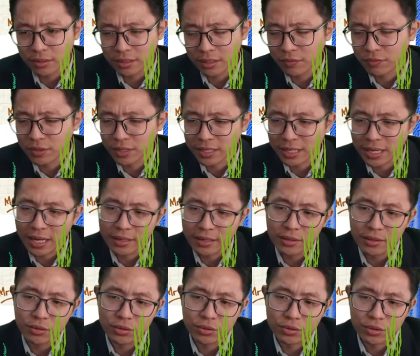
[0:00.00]
if the
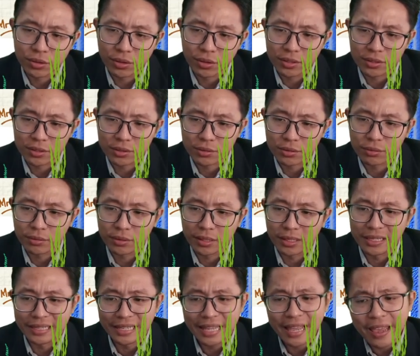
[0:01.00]
current you draw is to
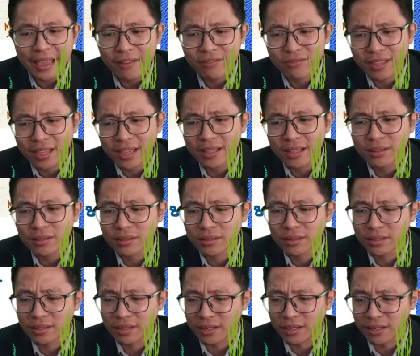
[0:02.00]
the left, then
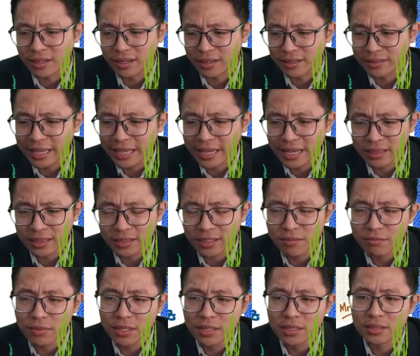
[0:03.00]
the
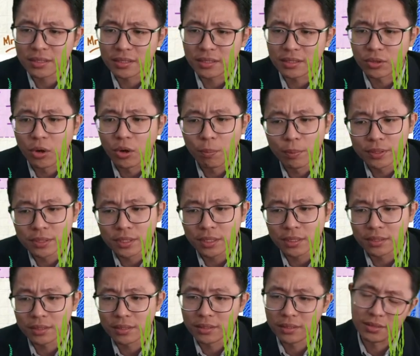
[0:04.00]
negative means is
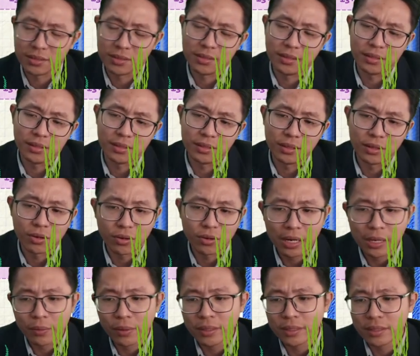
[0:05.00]
opposite. Is the
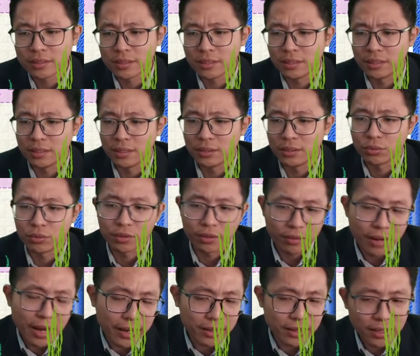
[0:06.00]
correct one is to the
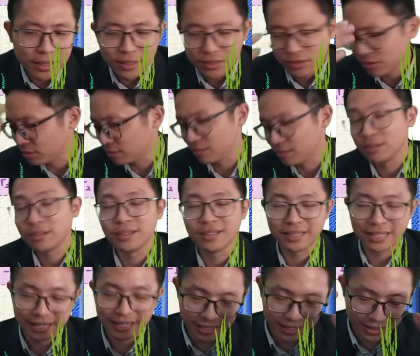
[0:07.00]
right. So
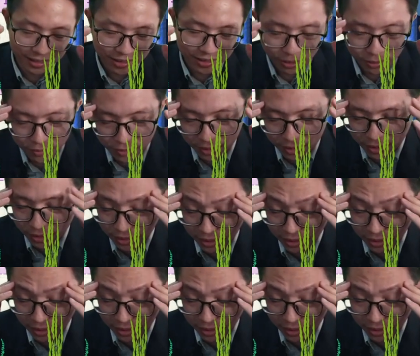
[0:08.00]
the